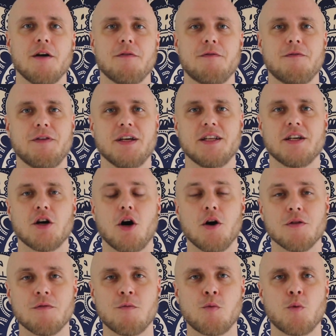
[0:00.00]
feeling
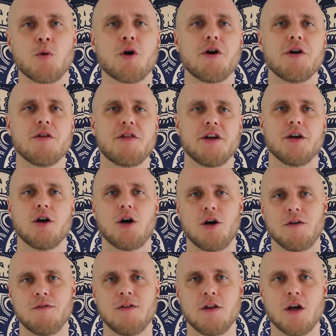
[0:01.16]
unworthy
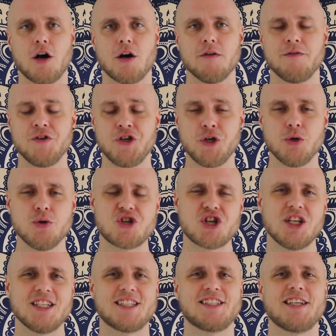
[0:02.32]
of love,
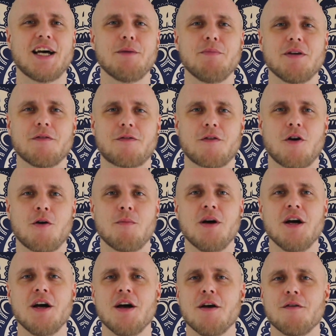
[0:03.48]
usually stemming from
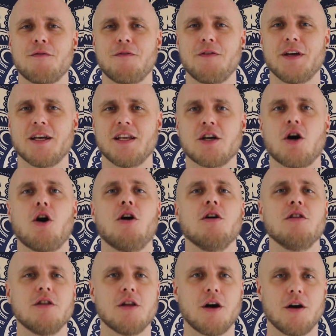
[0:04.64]
feeling
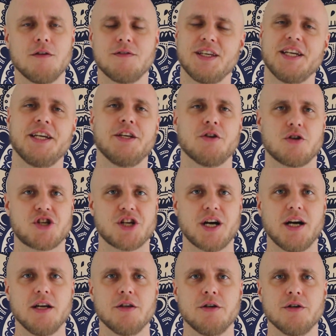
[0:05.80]
unloved in our
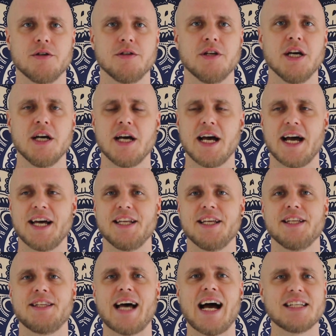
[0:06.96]
childhood. And
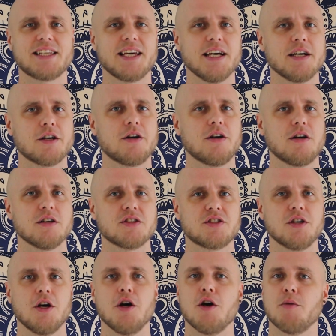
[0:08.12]
that can cause
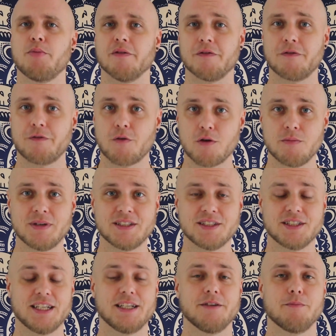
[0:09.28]

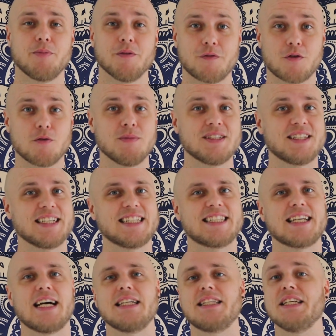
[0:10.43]
performance
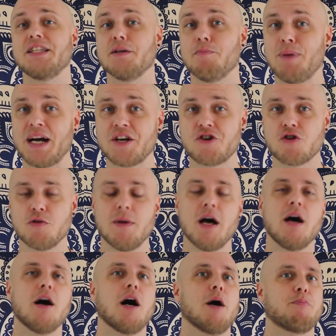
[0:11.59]
anxiety in the bedroom,
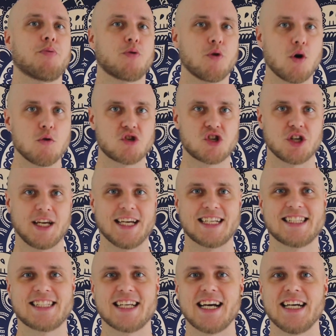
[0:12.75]
approach
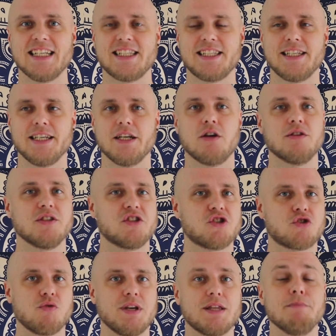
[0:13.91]
anxiety on the
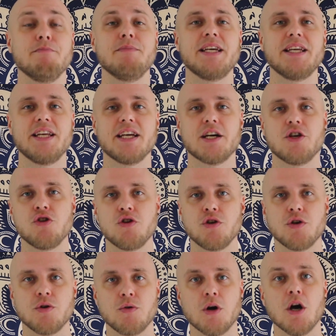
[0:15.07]
street, meeting a
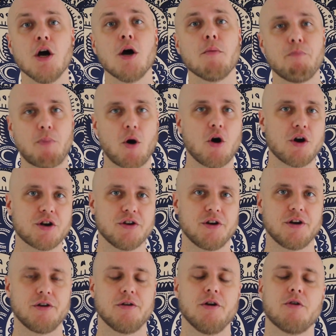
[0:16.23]
new
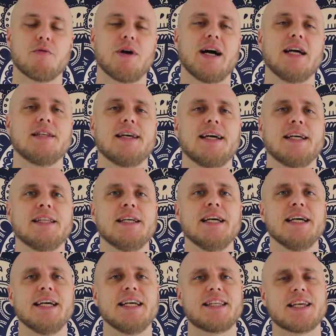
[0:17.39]
partner, right? And
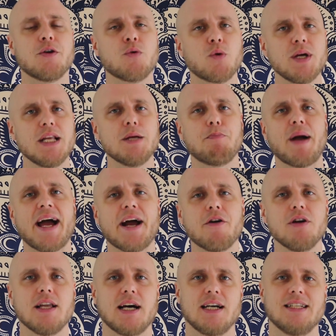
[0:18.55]
it can really
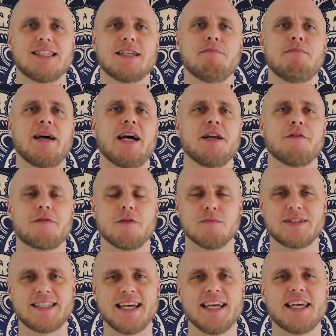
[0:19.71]
paralyze a man from
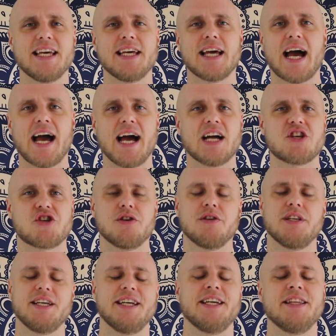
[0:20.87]
taking action
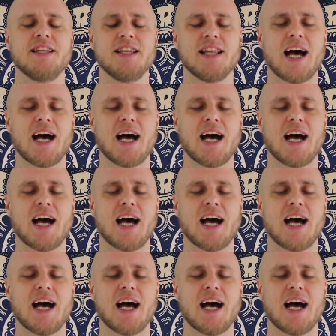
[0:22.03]
in